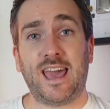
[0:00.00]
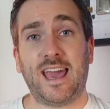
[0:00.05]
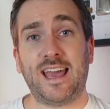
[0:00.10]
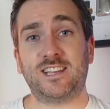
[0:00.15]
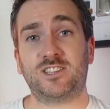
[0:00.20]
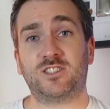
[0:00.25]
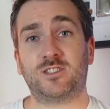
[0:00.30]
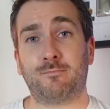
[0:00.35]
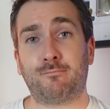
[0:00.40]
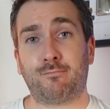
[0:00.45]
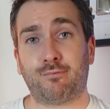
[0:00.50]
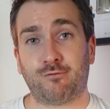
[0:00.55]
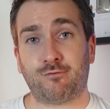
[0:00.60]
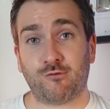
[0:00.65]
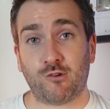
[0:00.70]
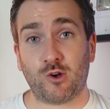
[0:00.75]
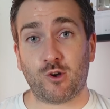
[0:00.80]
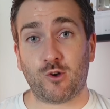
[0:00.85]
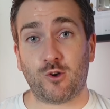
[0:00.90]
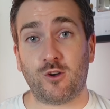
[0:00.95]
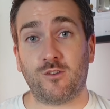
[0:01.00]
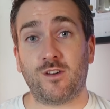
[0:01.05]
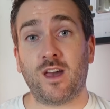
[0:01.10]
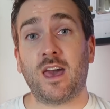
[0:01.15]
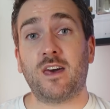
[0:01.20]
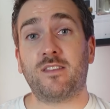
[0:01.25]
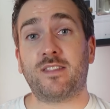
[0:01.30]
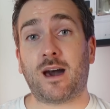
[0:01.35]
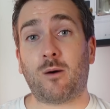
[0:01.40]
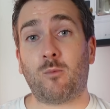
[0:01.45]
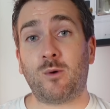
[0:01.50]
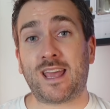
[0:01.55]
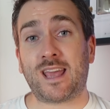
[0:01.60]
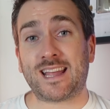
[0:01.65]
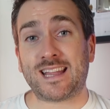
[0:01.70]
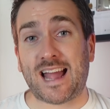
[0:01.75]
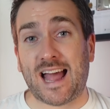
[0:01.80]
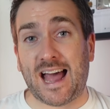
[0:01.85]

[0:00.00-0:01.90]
It's to prove that we can